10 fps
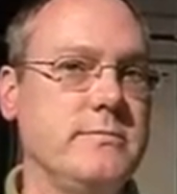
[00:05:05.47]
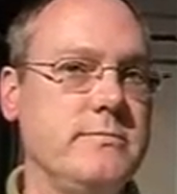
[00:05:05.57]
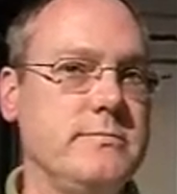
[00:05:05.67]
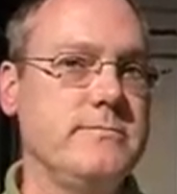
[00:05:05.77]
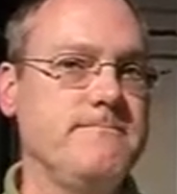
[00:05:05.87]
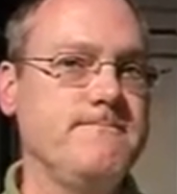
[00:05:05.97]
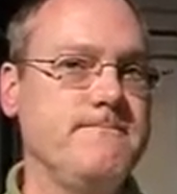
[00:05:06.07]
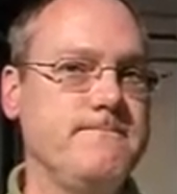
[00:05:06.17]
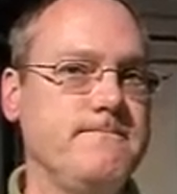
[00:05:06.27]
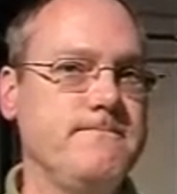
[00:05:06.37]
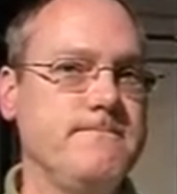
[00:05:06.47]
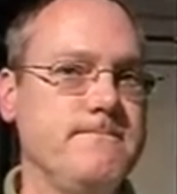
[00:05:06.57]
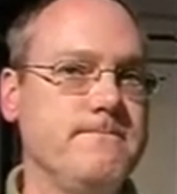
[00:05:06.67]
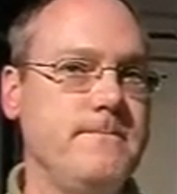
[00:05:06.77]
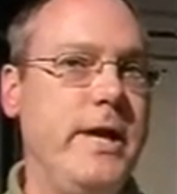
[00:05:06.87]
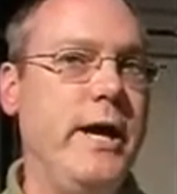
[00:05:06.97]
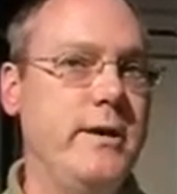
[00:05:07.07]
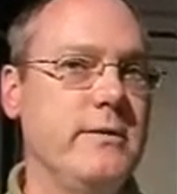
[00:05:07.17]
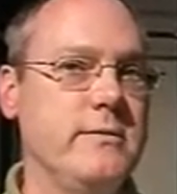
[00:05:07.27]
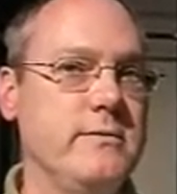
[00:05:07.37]
That's a wonderful record.
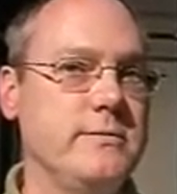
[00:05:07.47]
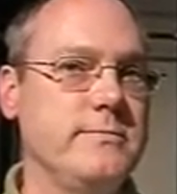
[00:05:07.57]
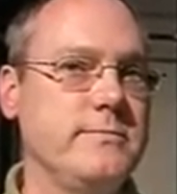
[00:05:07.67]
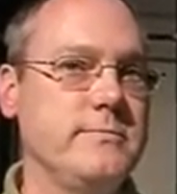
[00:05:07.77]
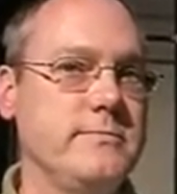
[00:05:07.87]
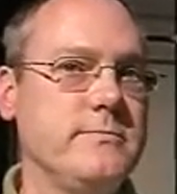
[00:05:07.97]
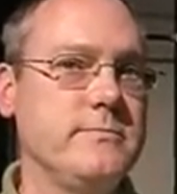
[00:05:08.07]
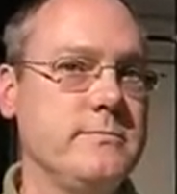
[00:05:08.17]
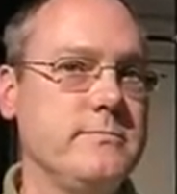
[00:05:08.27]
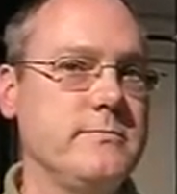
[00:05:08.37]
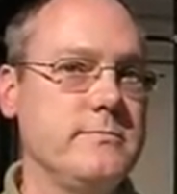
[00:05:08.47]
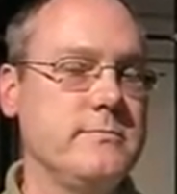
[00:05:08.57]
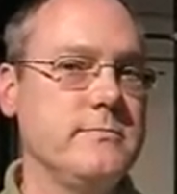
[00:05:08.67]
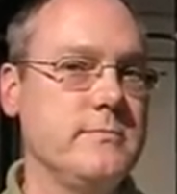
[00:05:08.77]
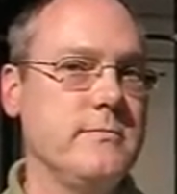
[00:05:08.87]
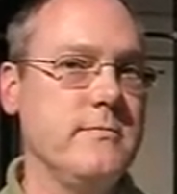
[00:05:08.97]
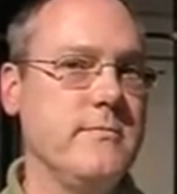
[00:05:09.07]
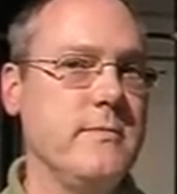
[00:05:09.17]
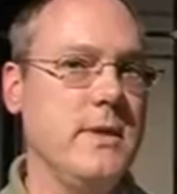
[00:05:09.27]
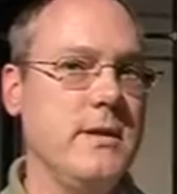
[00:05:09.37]
Yeah. you have done a great job putting it together.
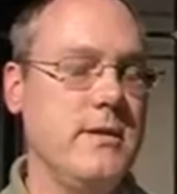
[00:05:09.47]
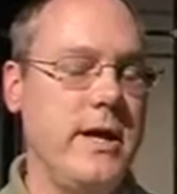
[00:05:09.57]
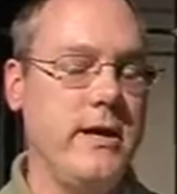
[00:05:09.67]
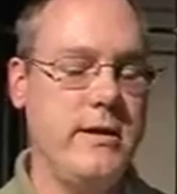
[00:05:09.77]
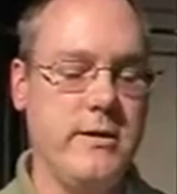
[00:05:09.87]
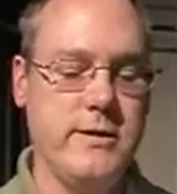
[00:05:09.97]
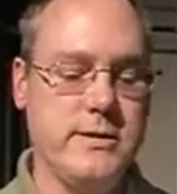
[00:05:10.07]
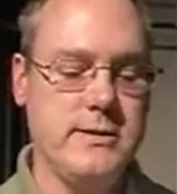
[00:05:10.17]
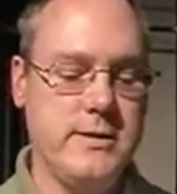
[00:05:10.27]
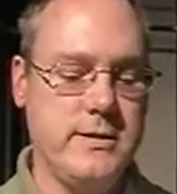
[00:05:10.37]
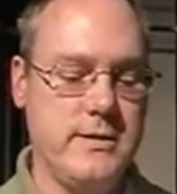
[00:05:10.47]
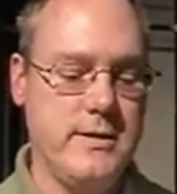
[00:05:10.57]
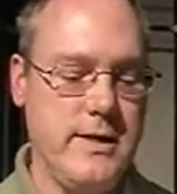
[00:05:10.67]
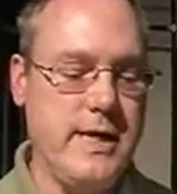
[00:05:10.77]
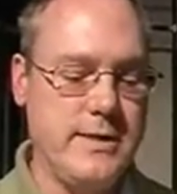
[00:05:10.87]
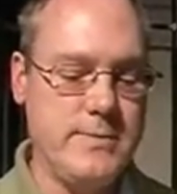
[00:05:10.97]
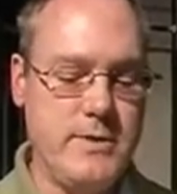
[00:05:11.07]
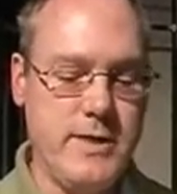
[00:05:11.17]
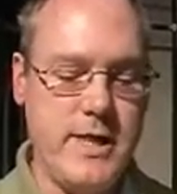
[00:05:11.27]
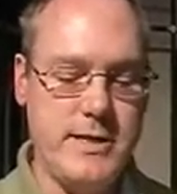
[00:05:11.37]
It's really Thank wonderful. You. It's, uh, it's
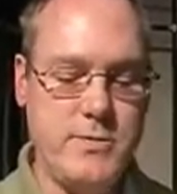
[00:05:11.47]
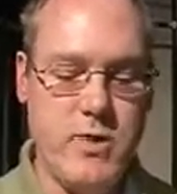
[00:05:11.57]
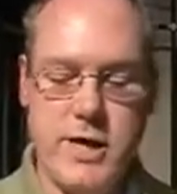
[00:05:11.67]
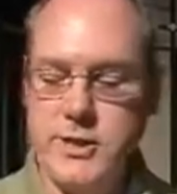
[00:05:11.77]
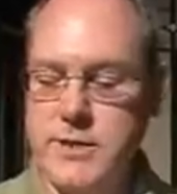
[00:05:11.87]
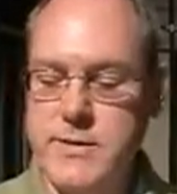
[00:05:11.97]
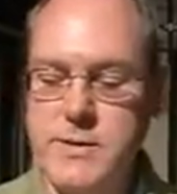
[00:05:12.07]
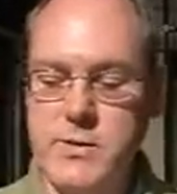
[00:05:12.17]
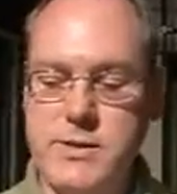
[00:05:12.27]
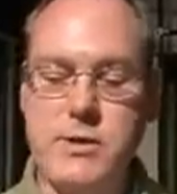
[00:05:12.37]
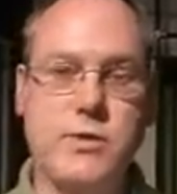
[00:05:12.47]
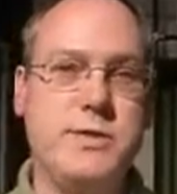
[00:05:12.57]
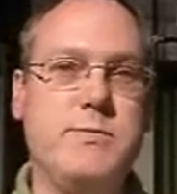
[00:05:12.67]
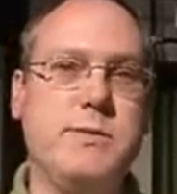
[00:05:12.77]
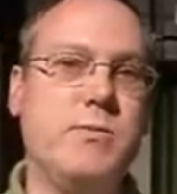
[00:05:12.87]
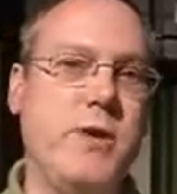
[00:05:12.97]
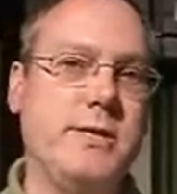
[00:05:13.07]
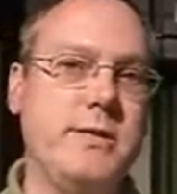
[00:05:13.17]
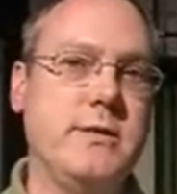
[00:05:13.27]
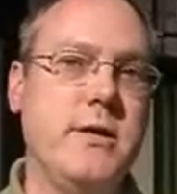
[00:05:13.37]
been a nice project. This was a Christmas
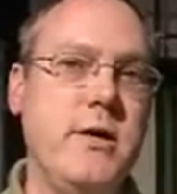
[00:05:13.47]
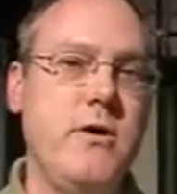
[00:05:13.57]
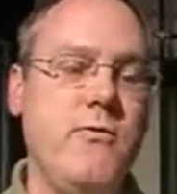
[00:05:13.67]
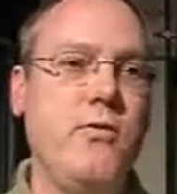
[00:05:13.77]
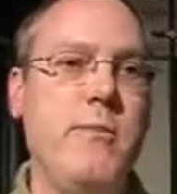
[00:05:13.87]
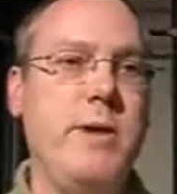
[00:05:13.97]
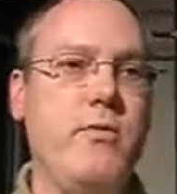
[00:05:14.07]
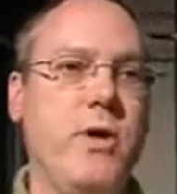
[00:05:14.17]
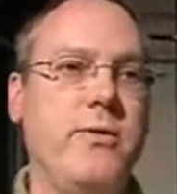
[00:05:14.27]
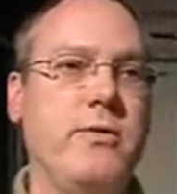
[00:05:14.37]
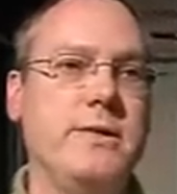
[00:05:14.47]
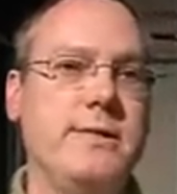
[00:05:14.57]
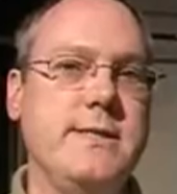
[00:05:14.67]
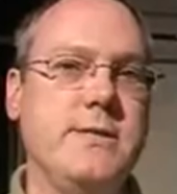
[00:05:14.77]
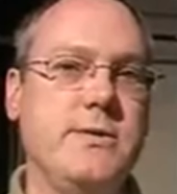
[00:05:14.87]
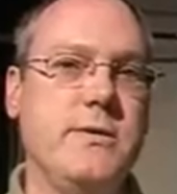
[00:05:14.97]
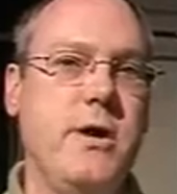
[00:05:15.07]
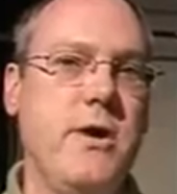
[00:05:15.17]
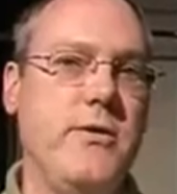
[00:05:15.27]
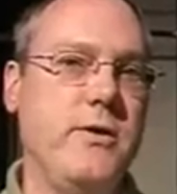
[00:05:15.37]
present for my brother and sister
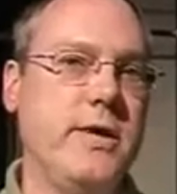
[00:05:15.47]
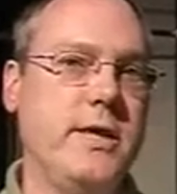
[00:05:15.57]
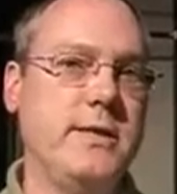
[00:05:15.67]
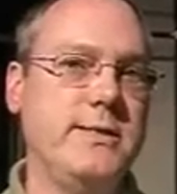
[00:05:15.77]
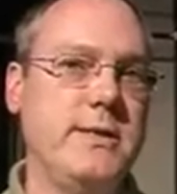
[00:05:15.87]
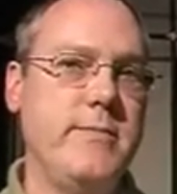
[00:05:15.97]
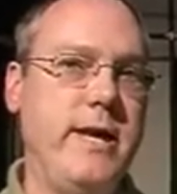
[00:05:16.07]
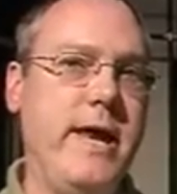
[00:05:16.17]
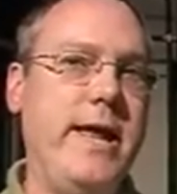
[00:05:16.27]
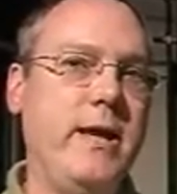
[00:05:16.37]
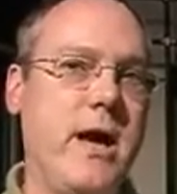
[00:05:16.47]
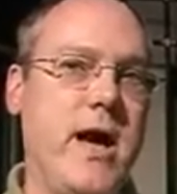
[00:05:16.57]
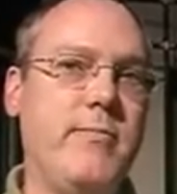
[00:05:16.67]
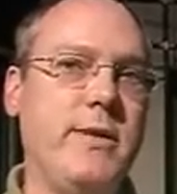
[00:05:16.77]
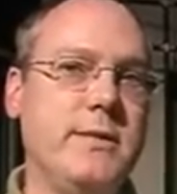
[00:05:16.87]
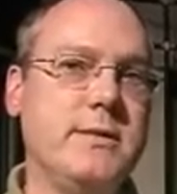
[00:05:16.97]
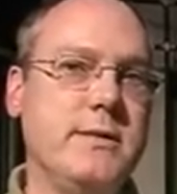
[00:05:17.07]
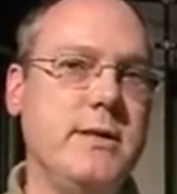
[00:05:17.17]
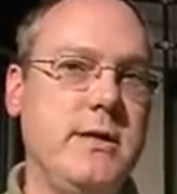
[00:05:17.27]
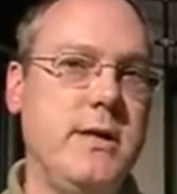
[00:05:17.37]
and all their kids. I made eight
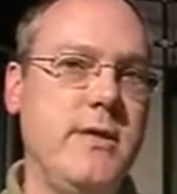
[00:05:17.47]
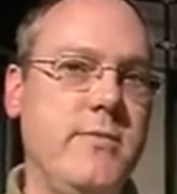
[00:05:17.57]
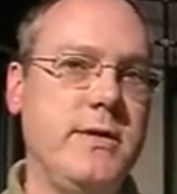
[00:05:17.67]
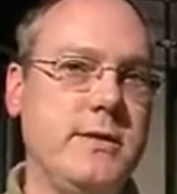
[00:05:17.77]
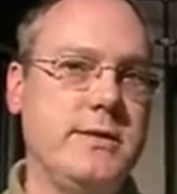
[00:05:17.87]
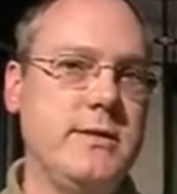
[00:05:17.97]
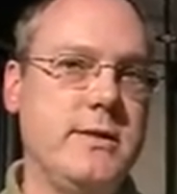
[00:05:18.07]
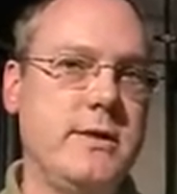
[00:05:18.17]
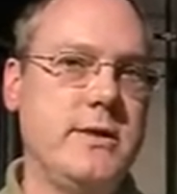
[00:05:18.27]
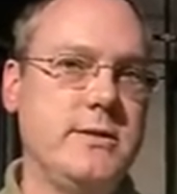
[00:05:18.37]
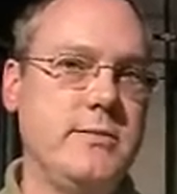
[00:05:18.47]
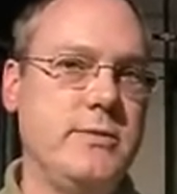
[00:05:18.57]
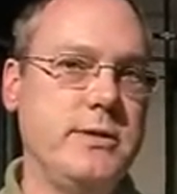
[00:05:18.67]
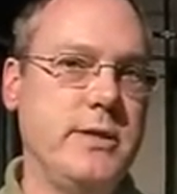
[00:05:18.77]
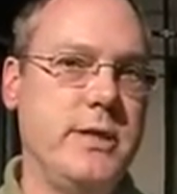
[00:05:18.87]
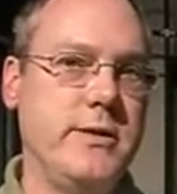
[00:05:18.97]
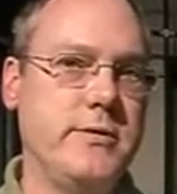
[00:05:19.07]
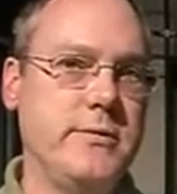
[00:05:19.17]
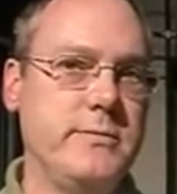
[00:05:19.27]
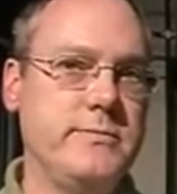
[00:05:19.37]
copies of this uh, to put
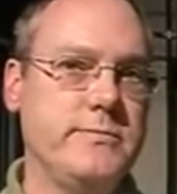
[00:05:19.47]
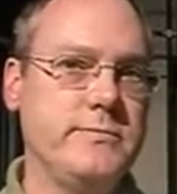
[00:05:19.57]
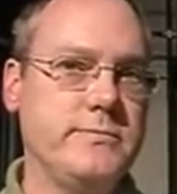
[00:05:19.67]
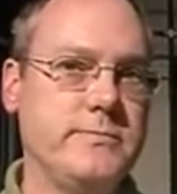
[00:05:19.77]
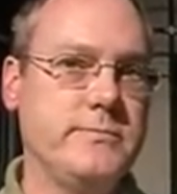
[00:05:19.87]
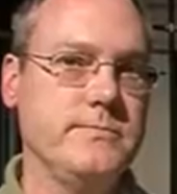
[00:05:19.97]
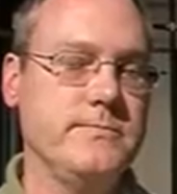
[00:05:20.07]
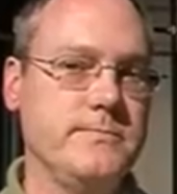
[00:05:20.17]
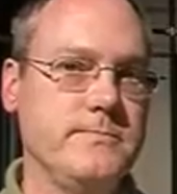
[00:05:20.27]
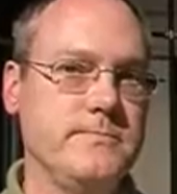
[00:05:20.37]
together. That's wonderful.